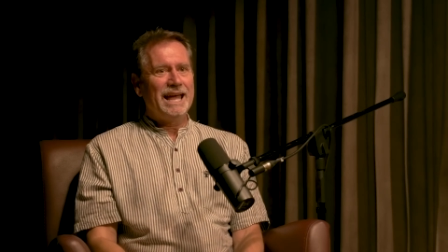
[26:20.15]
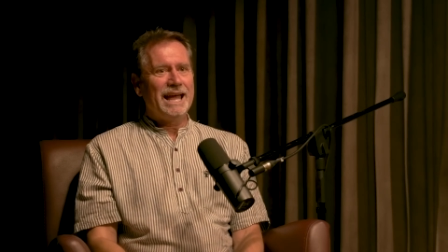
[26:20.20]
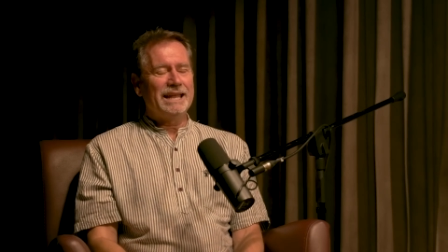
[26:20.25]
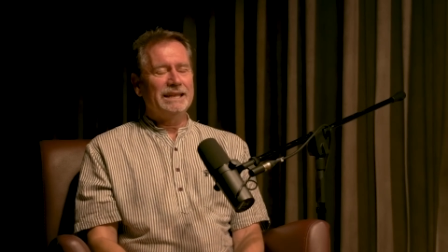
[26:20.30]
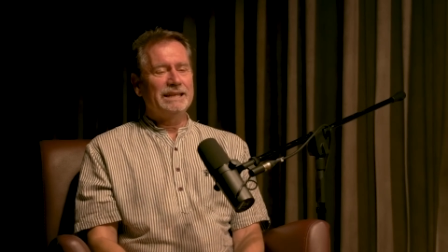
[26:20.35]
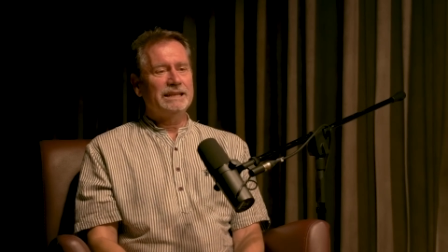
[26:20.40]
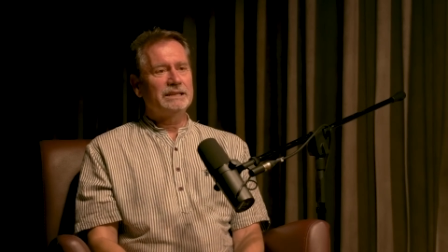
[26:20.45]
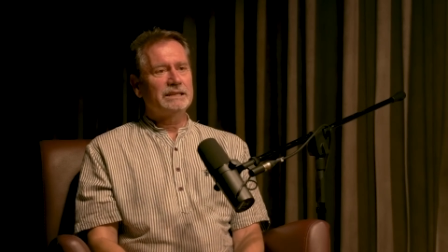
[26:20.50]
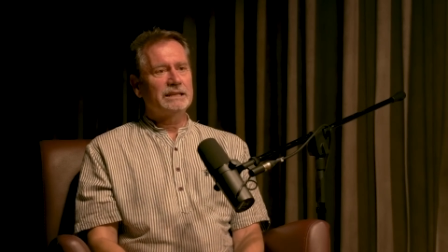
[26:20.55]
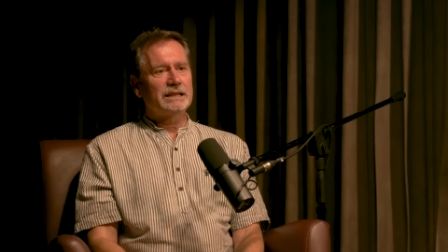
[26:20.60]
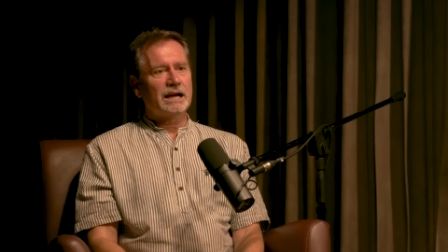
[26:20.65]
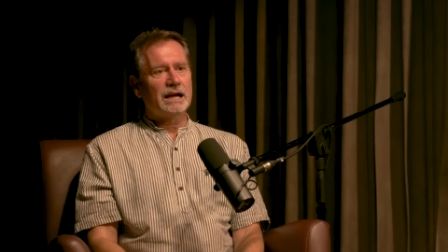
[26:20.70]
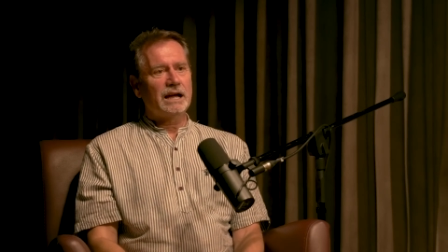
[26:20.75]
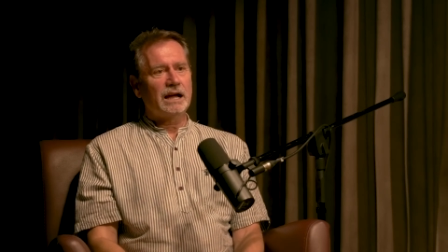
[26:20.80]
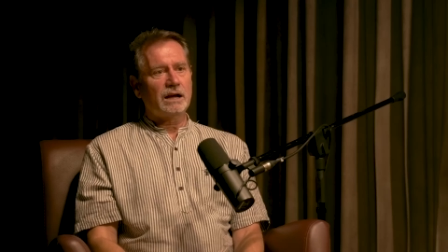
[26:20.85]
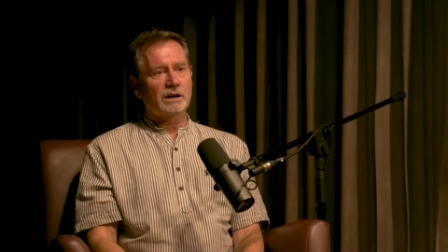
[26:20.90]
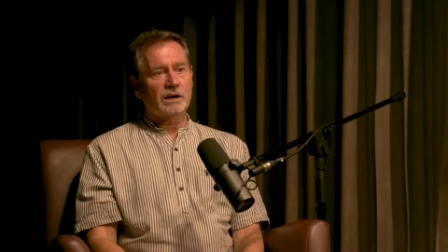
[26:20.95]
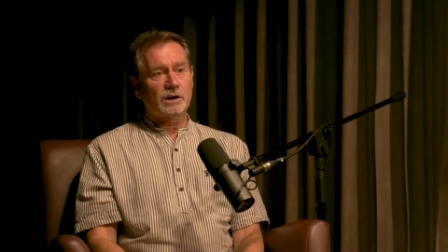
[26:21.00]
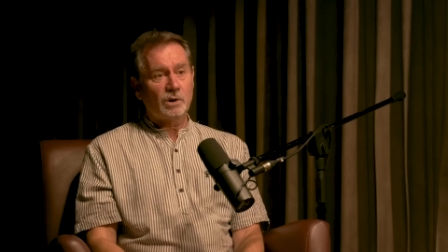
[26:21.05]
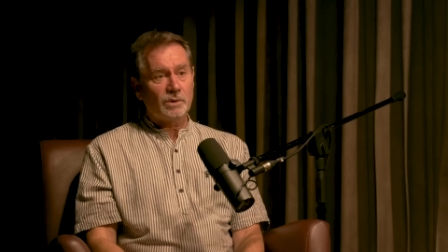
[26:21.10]
And then
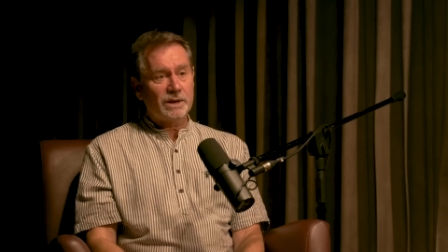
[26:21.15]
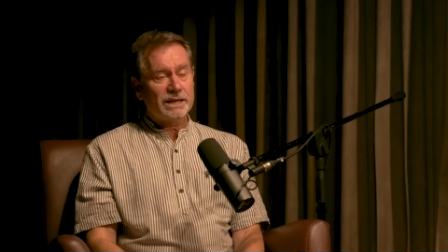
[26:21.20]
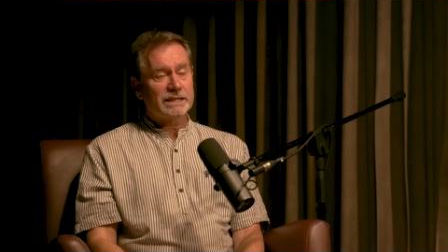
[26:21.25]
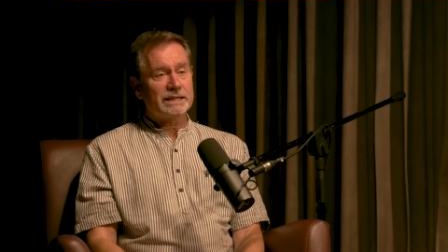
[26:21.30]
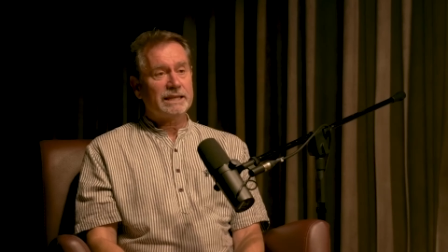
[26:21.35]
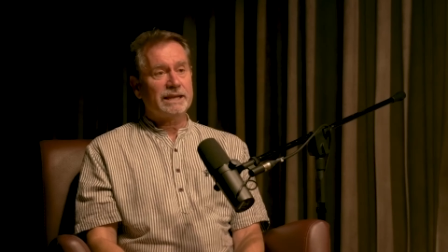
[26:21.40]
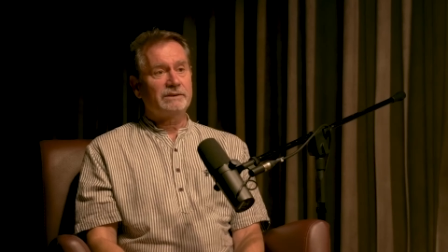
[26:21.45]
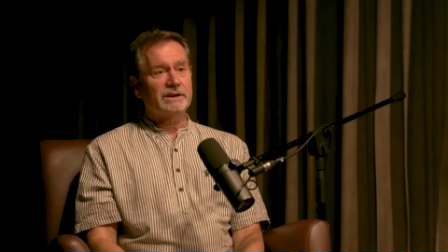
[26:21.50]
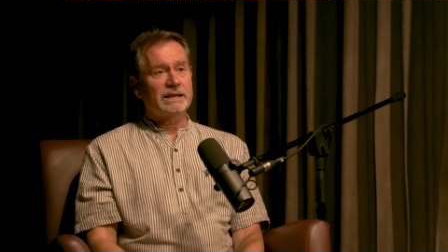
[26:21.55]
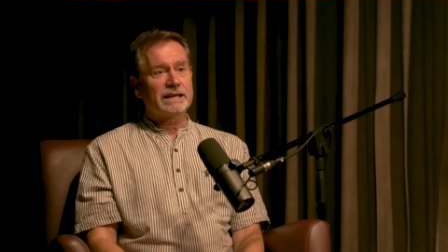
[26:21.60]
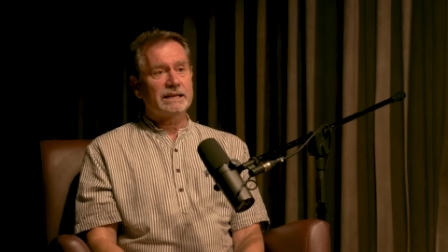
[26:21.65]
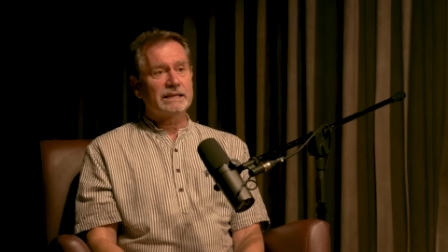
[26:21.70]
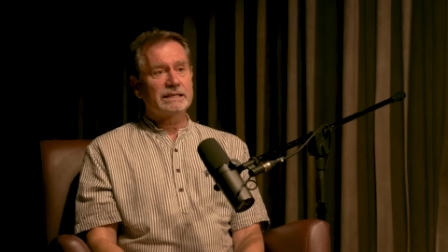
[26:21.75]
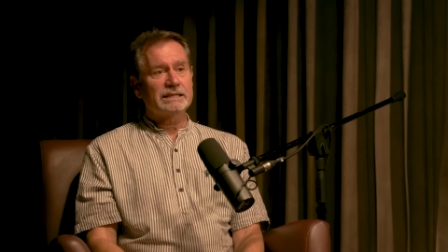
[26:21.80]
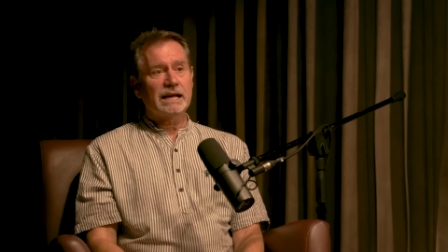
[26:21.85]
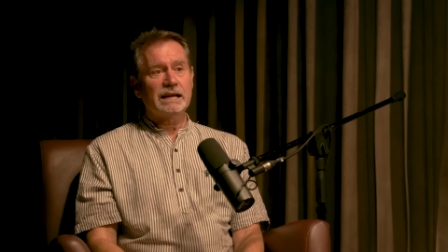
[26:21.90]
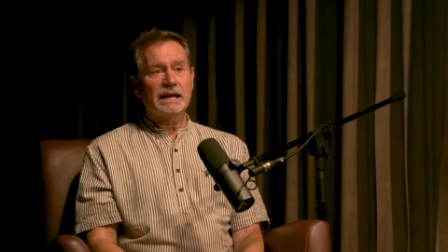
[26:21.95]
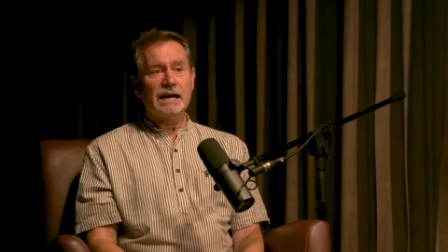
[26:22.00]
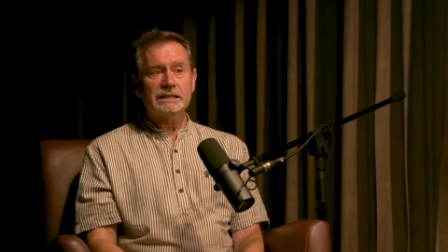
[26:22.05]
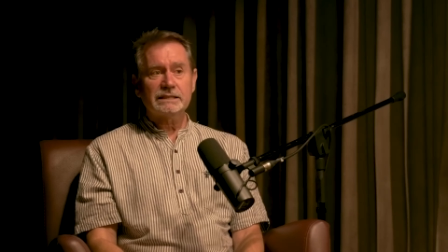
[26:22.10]
going there again
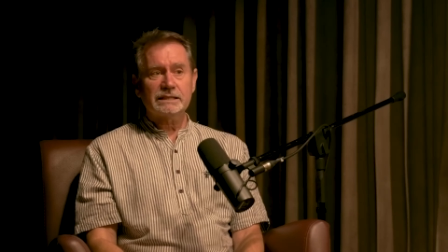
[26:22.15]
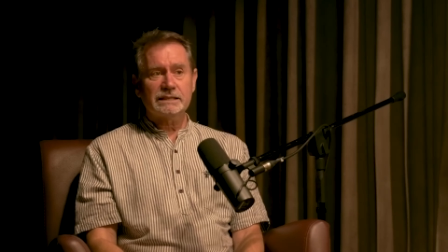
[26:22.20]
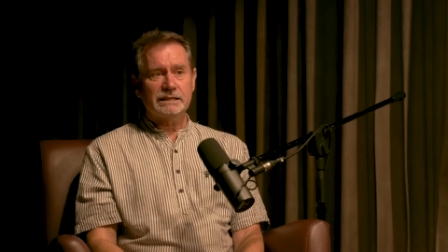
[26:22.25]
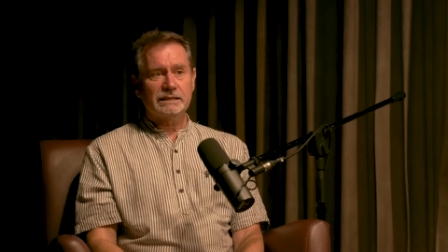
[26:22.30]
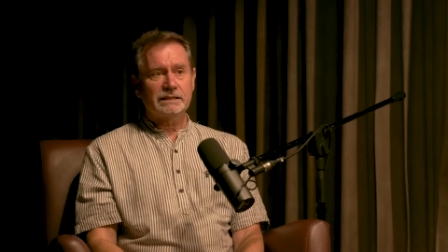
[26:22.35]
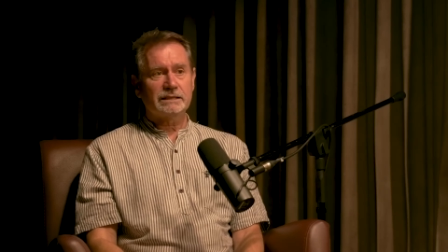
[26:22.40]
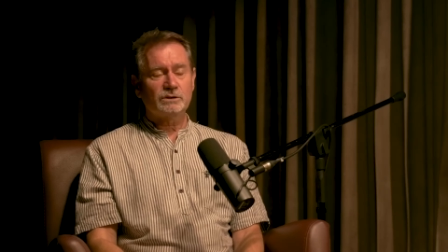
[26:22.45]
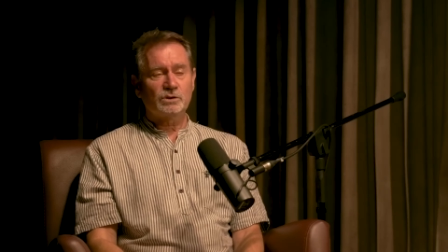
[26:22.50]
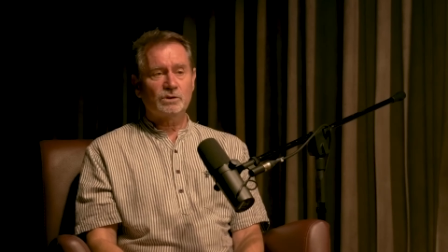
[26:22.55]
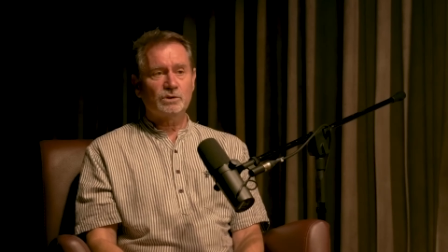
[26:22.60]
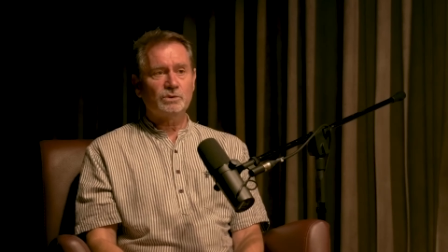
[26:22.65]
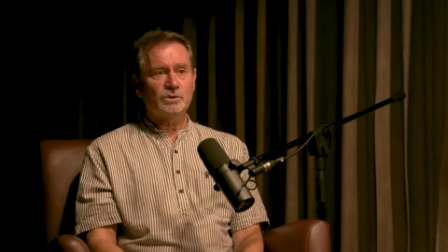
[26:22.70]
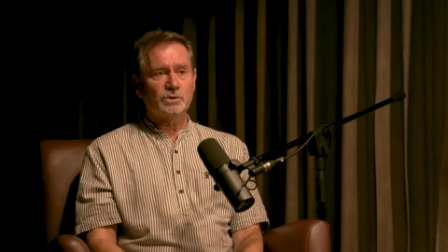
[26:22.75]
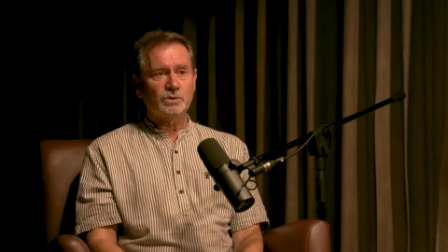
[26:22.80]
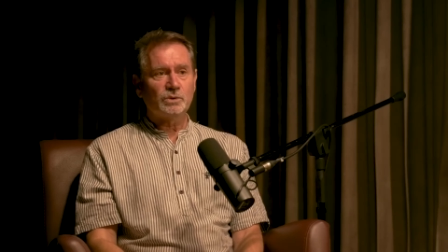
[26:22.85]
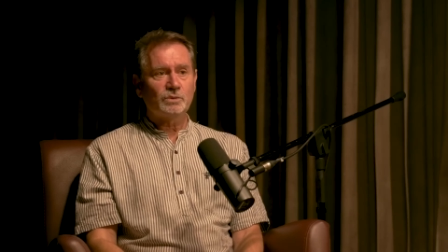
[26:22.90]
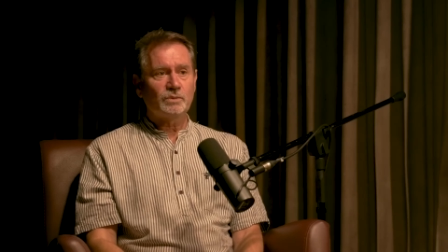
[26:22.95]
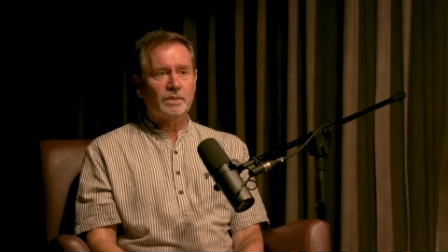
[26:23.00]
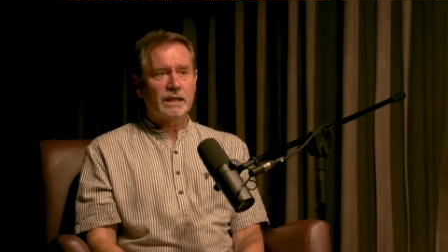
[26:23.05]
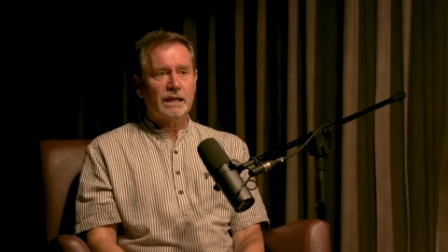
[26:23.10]
and asking the
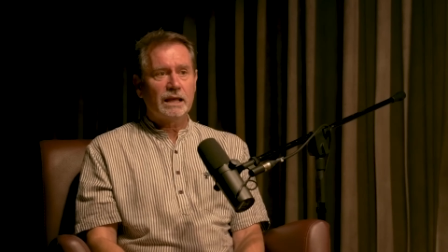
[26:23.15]
guru,